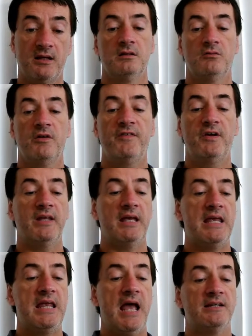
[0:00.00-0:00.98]
revealed that
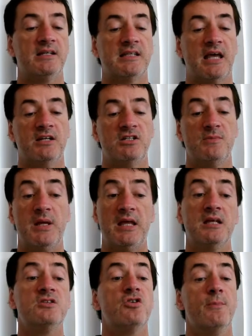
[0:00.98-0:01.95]
he had decided to be
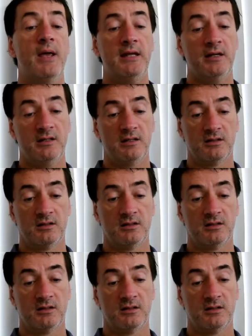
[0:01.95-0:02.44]
intubated,